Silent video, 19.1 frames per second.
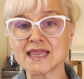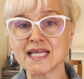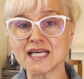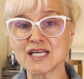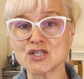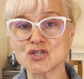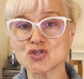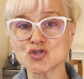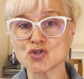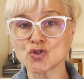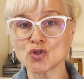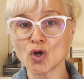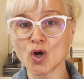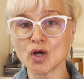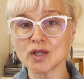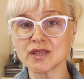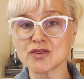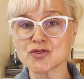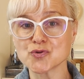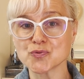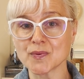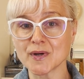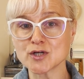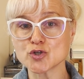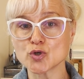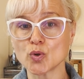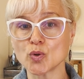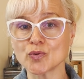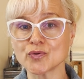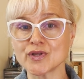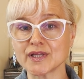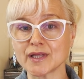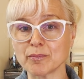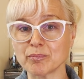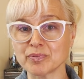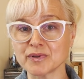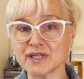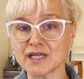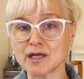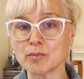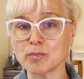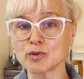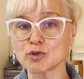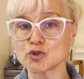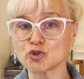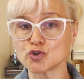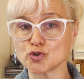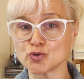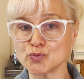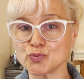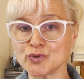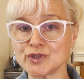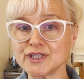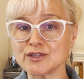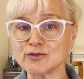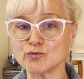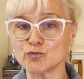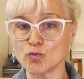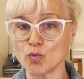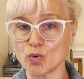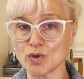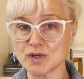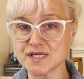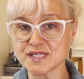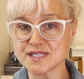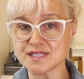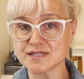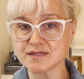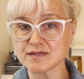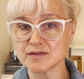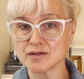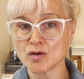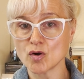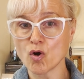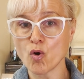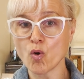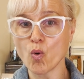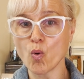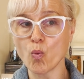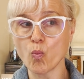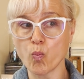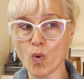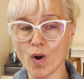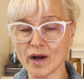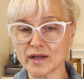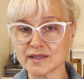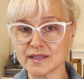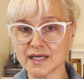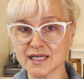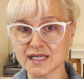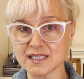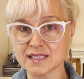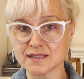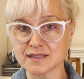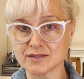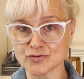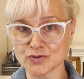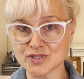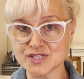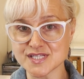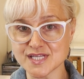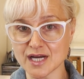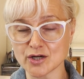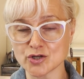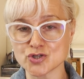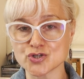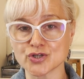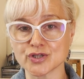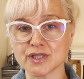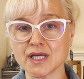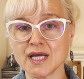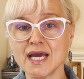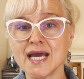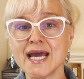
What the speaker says: It's not threshold that applicable to invoice or one transaction.